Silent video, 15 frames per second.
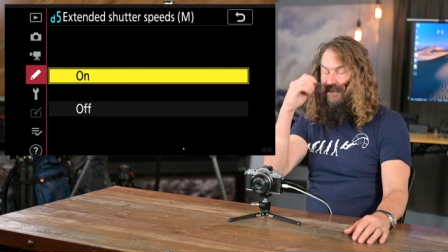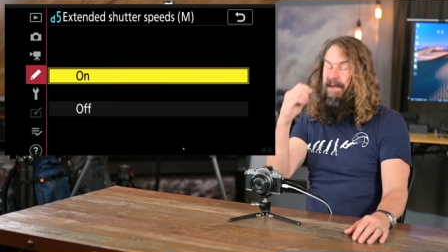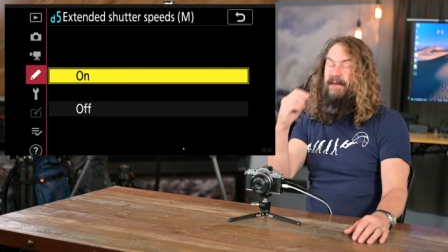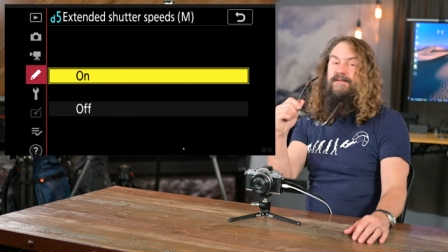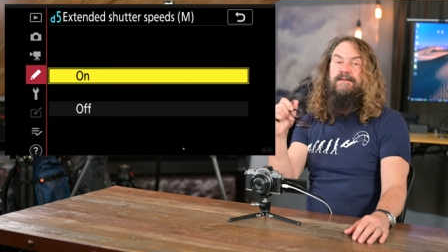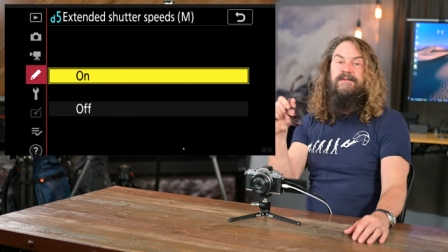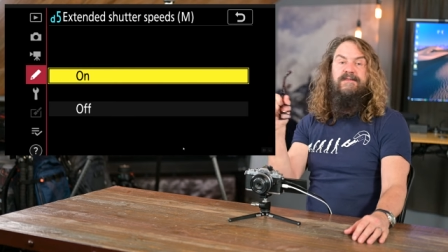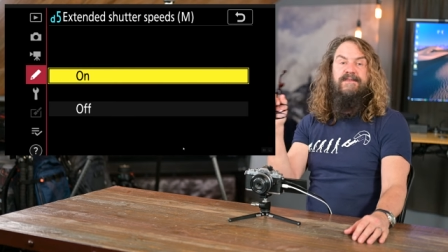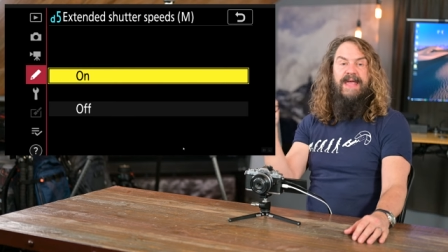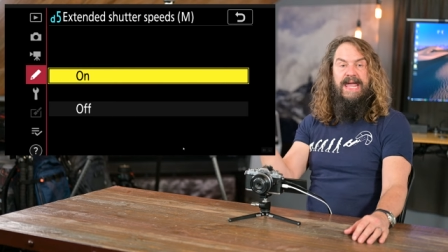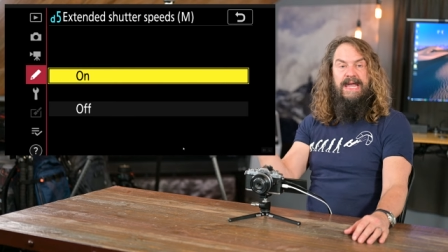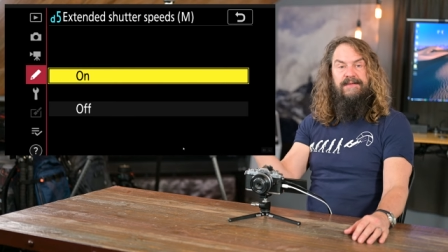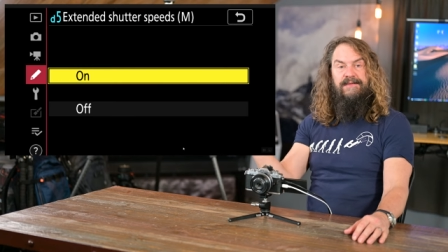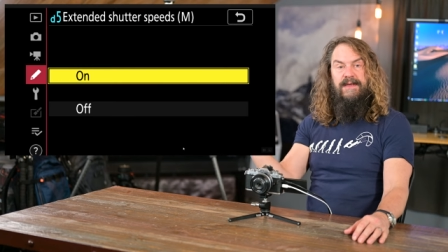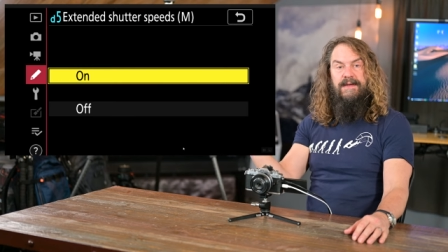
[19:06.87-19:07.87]
This
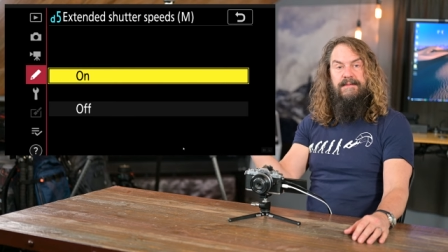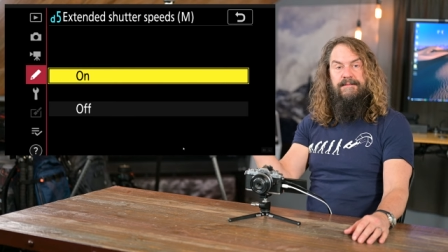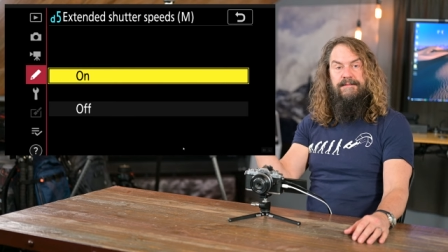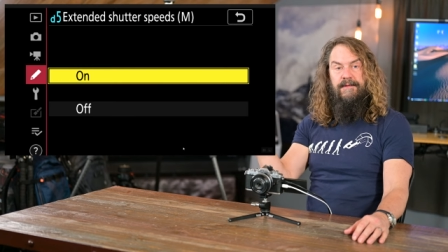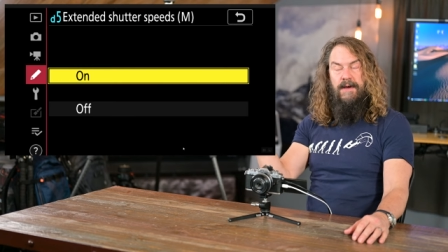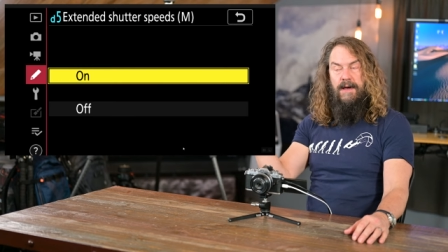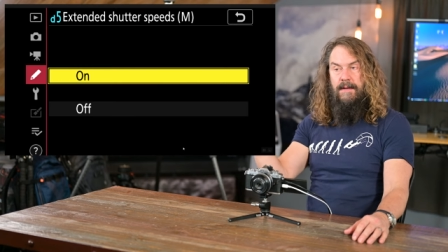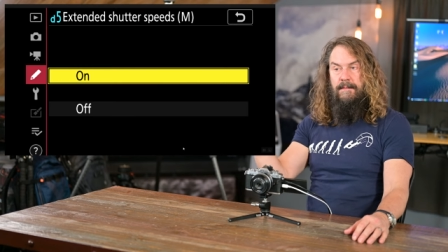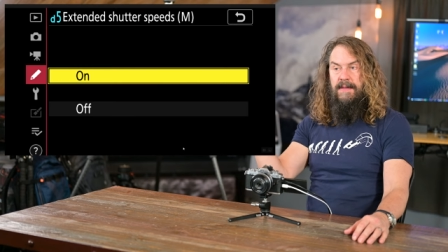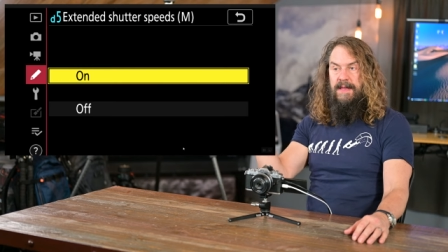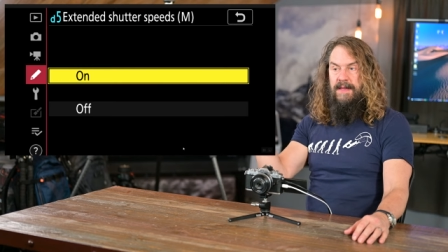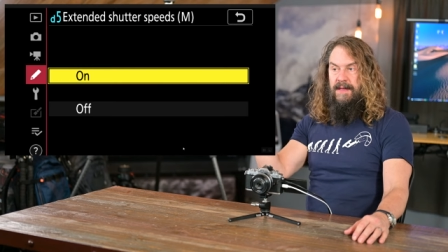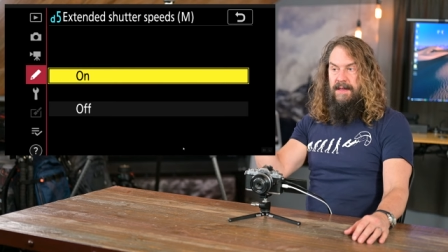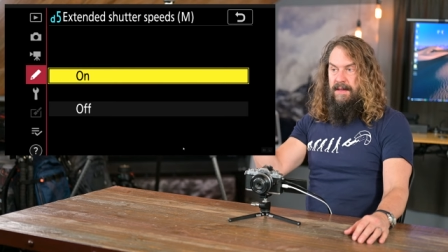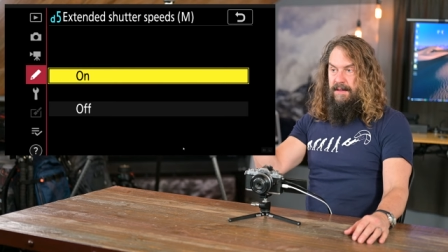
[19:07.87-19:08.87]
takes it from
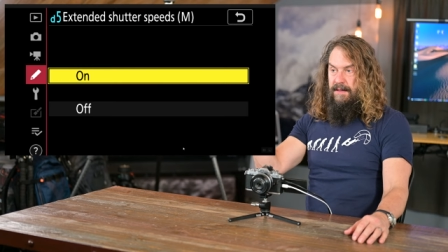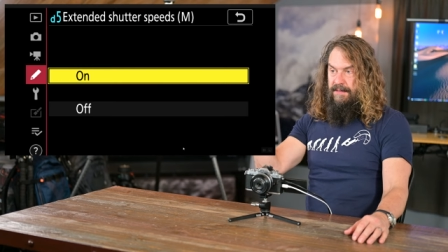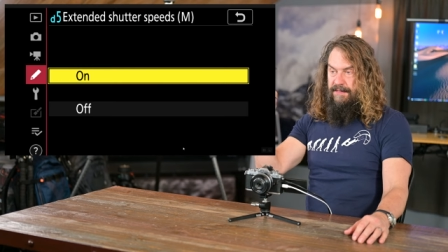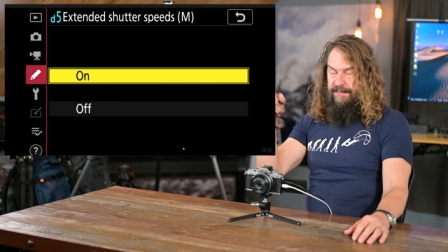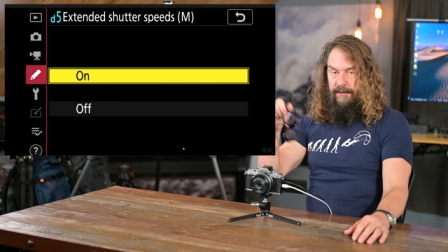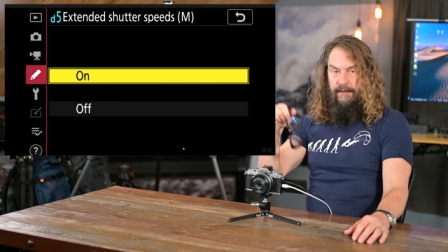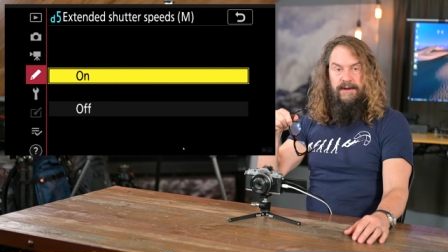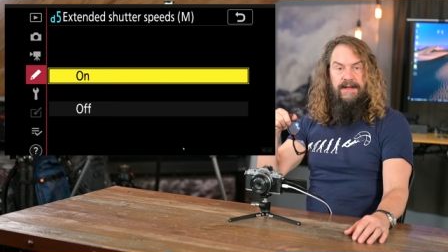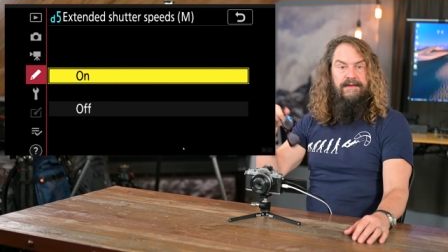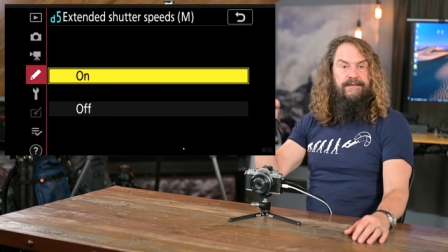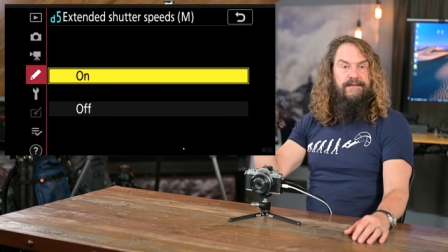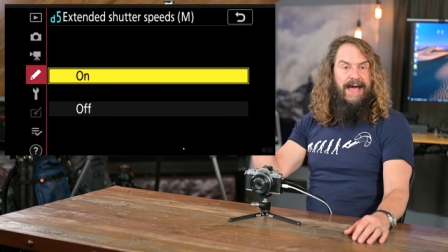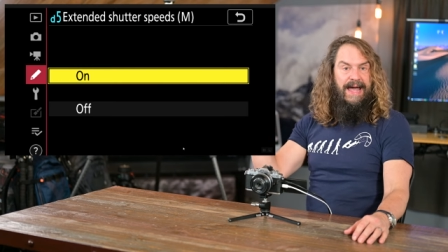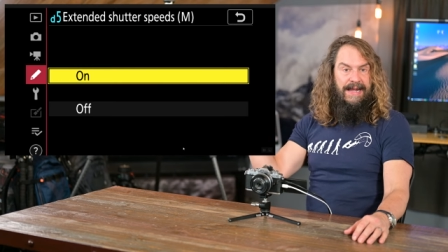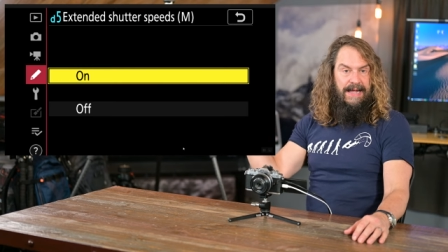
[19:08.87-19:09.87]
thirty
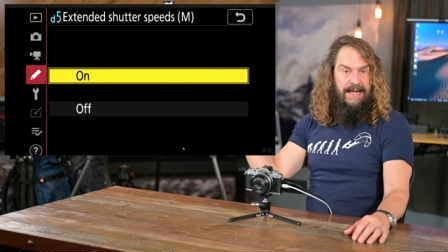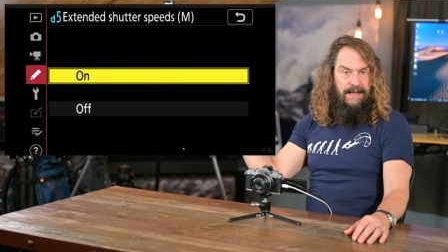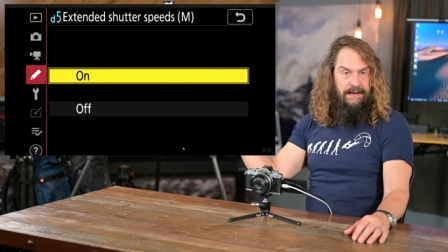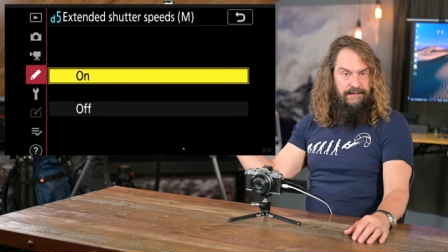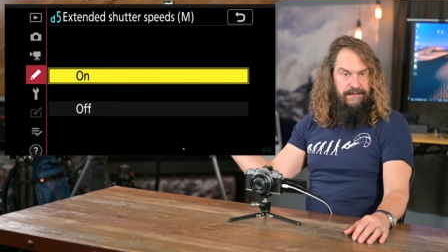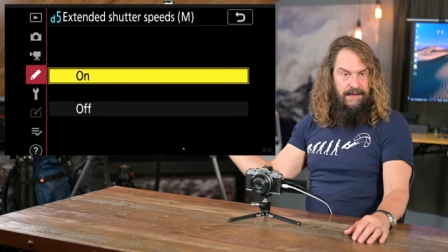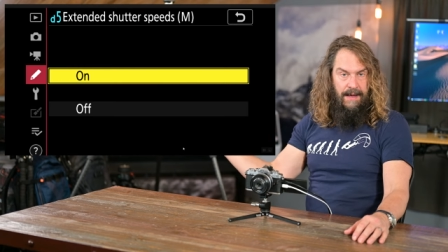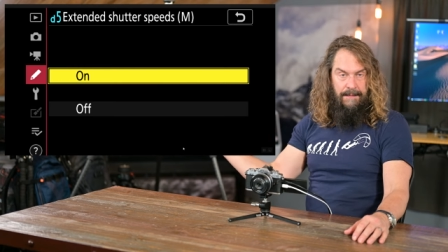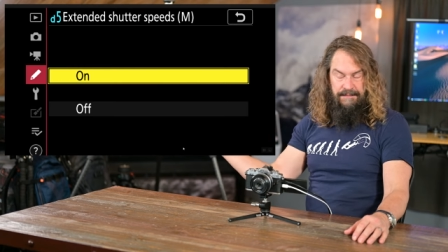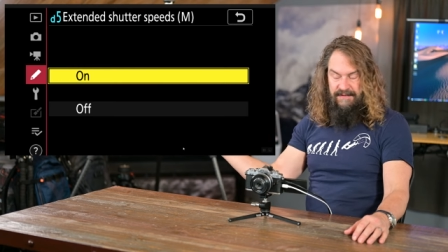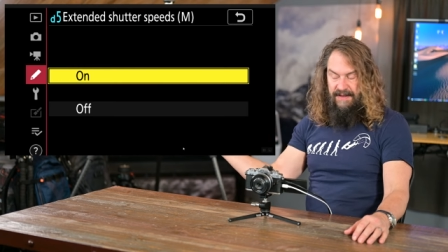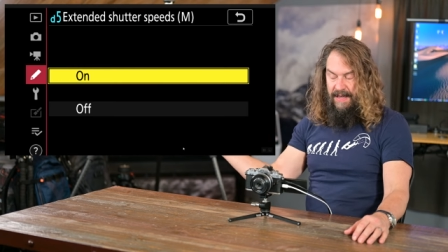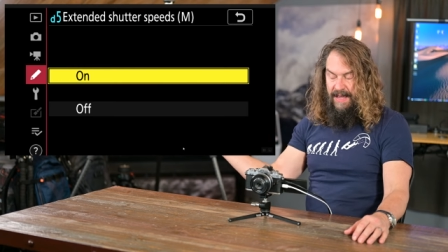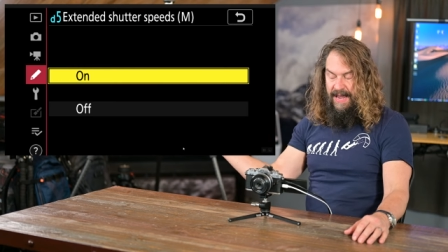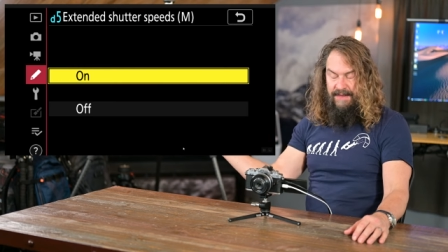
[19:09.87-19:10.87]
seconds up to